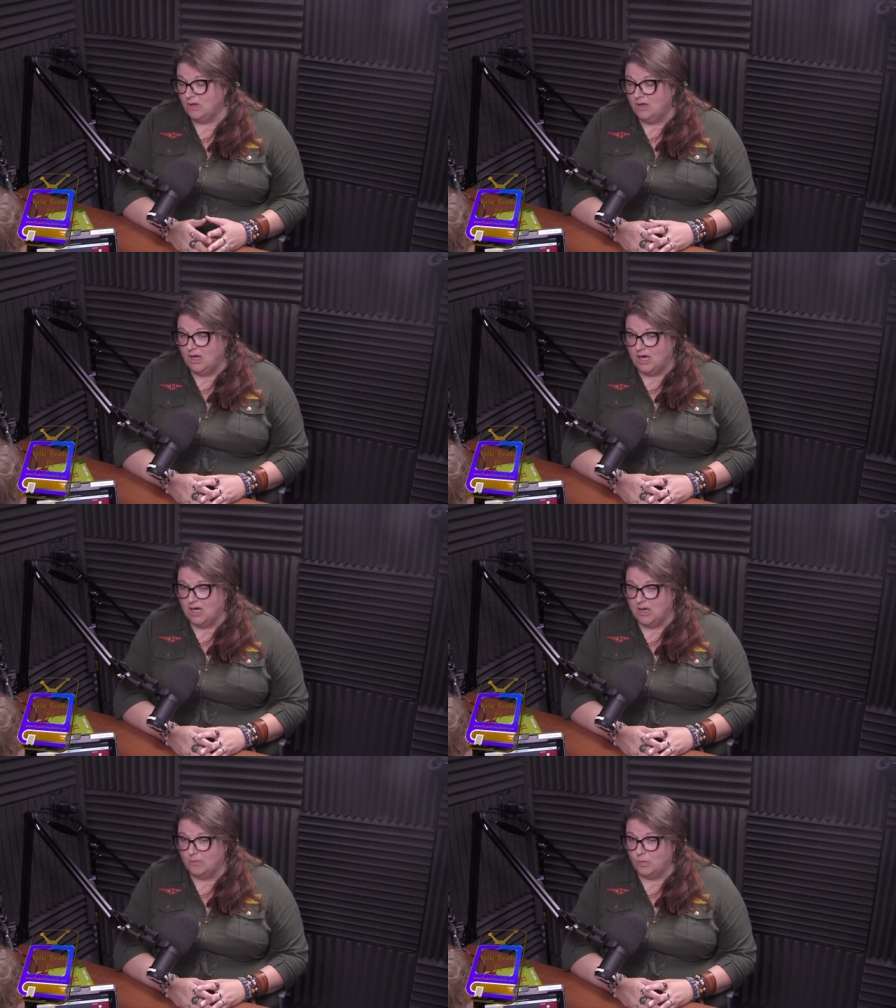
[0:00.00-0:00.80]

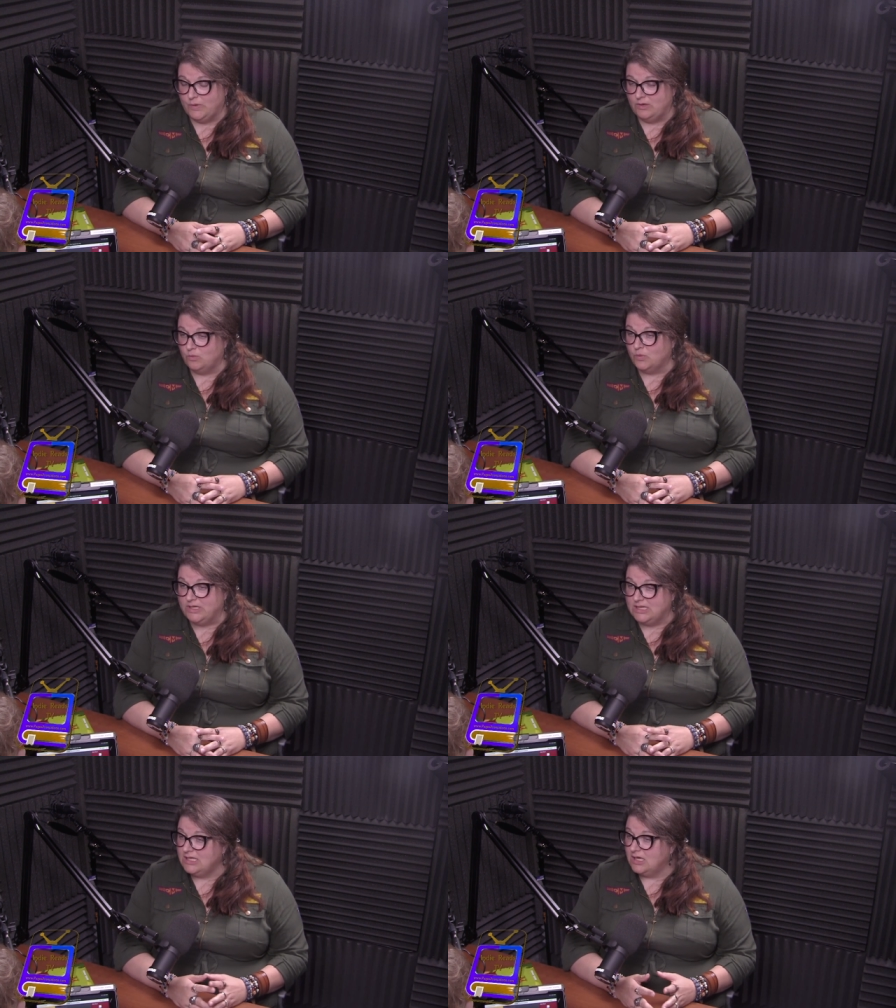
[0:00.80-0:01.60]
Excellent. Um, we
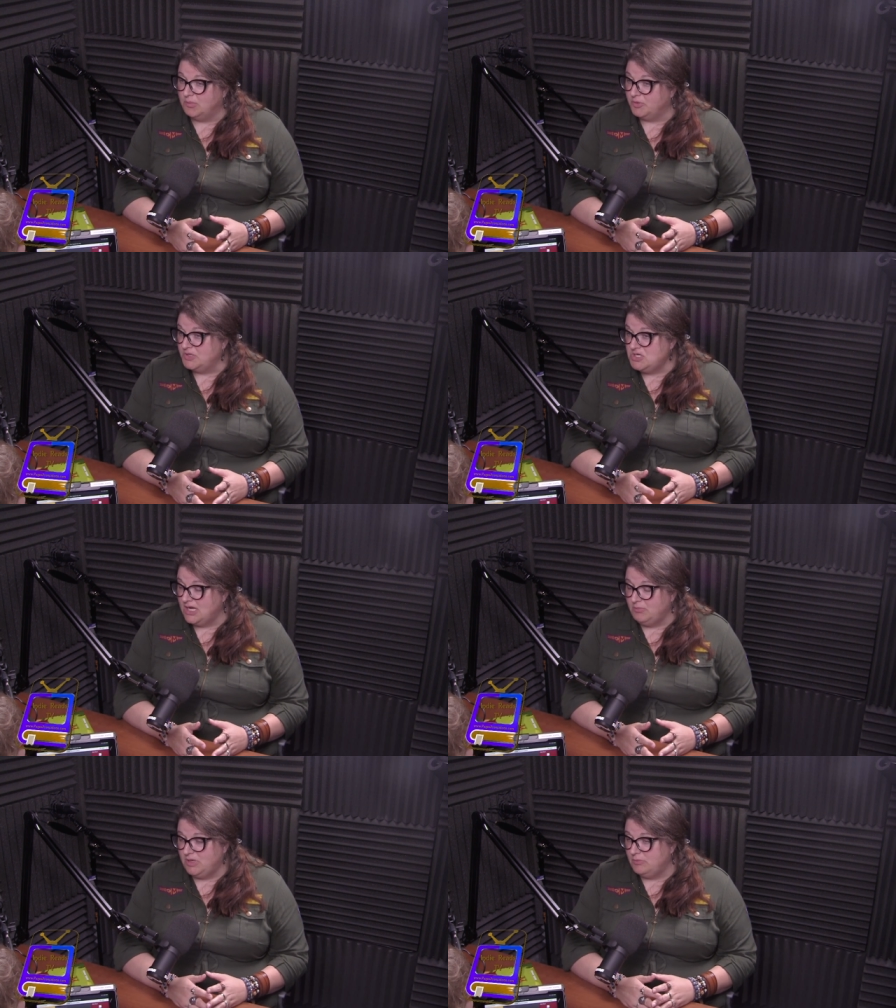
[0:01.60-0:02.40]
really
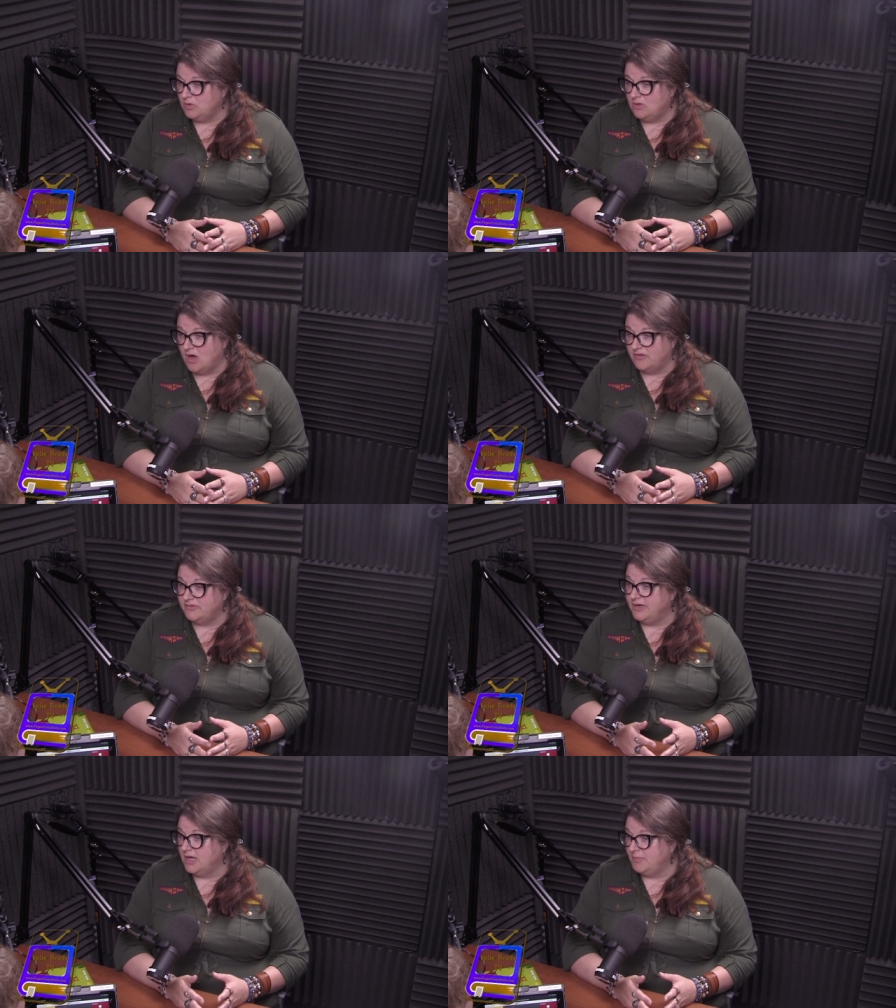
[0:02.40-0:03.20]
appreciate people
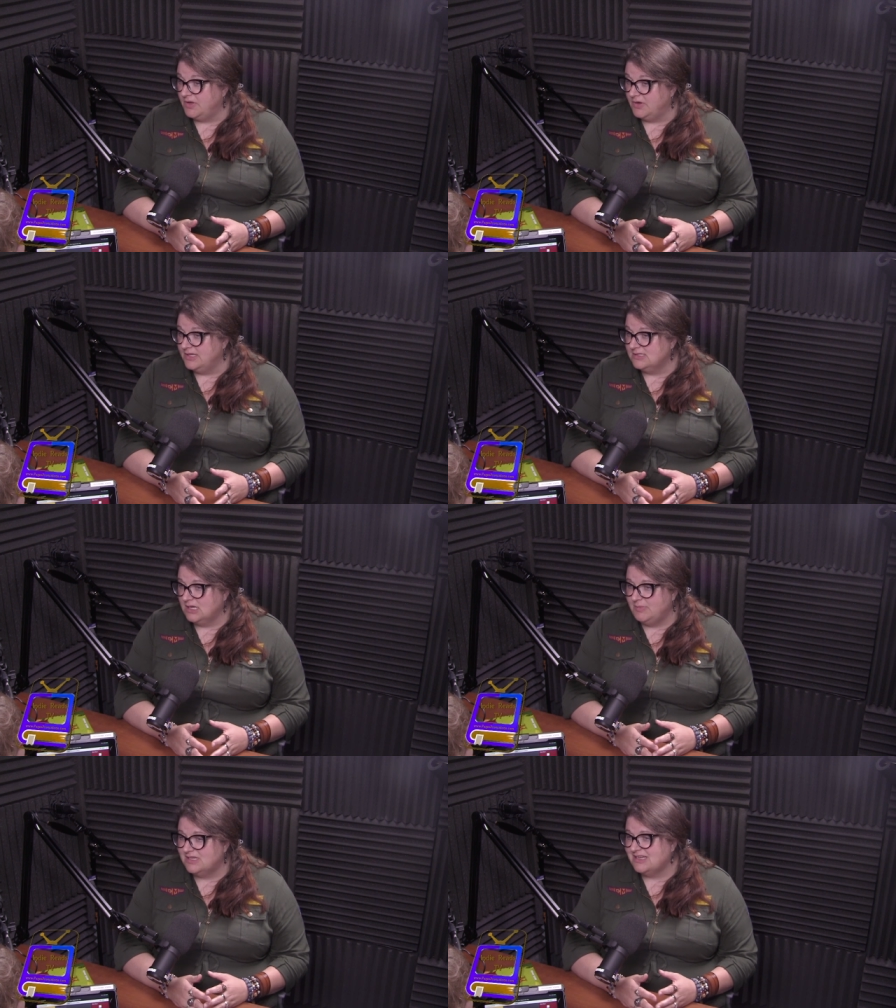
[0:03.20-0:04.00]
offering up their
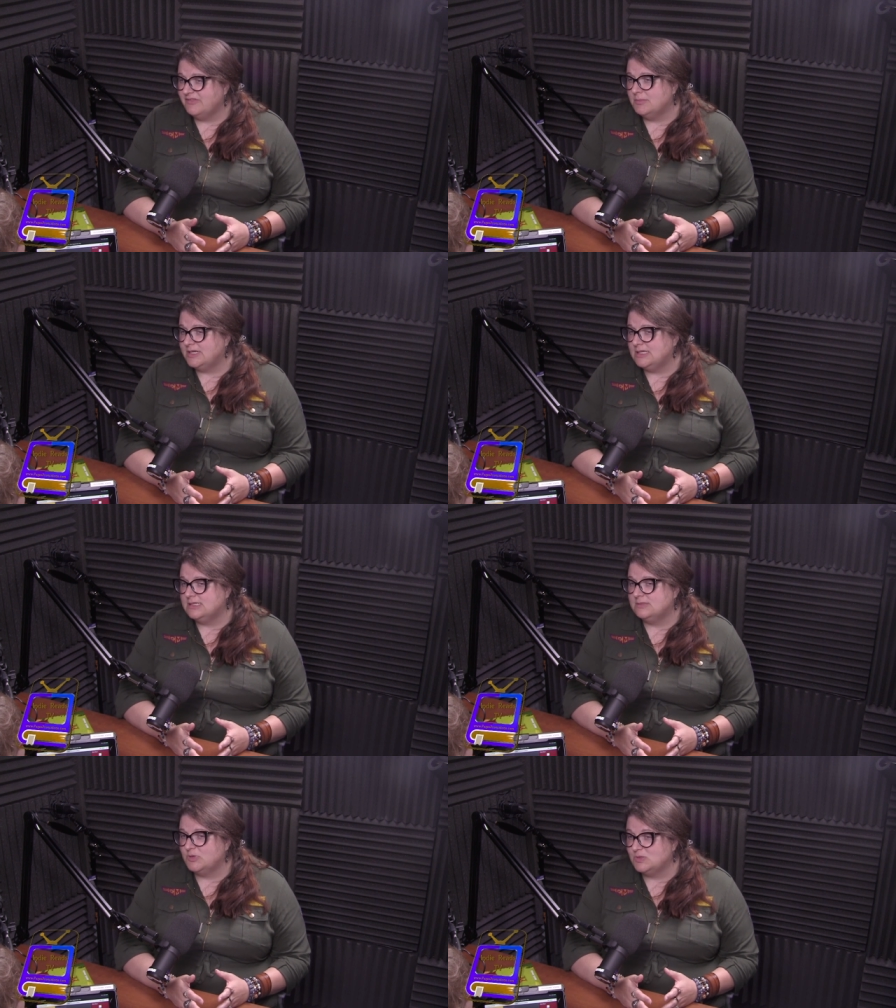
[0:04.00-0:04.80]
insight because
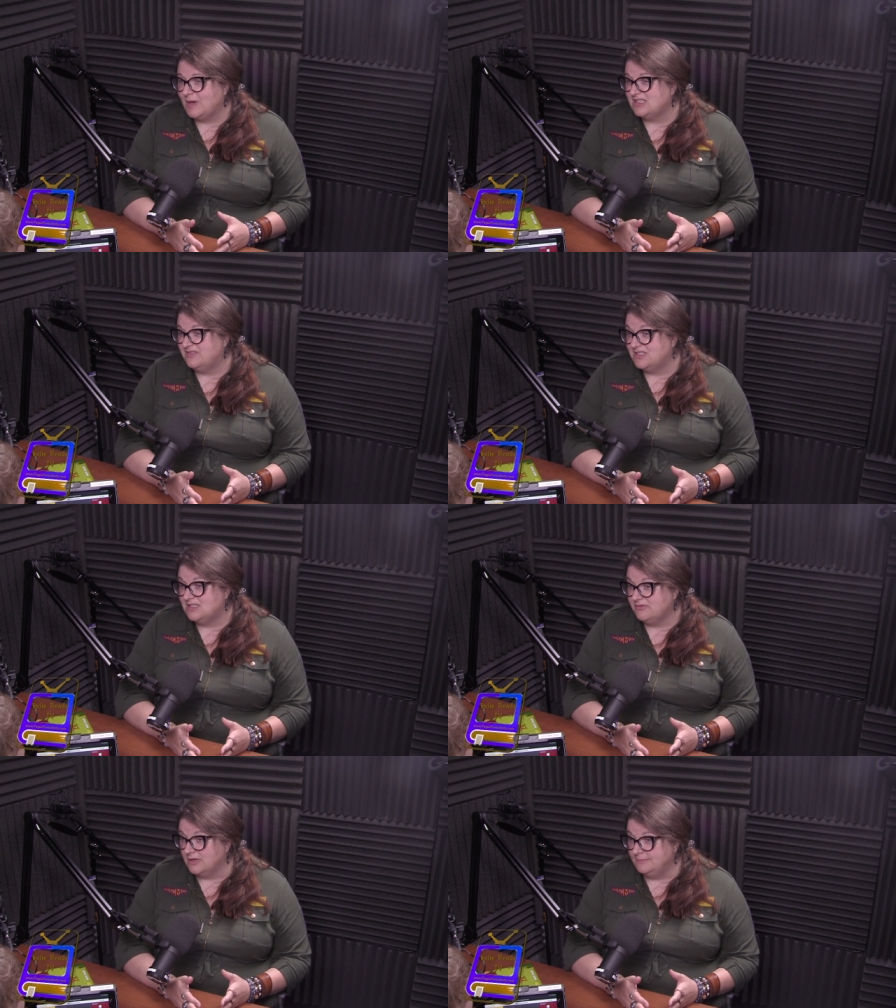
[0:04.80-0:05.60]
everybody's perspective is
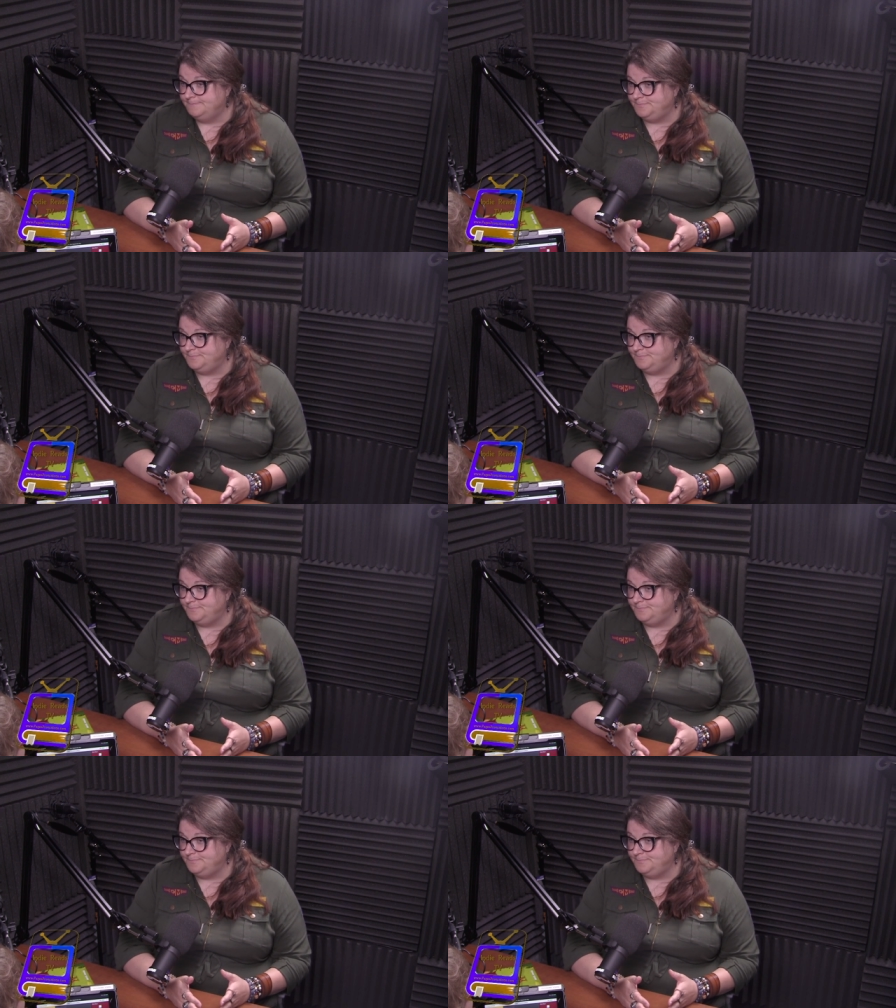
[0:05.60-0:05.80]
different.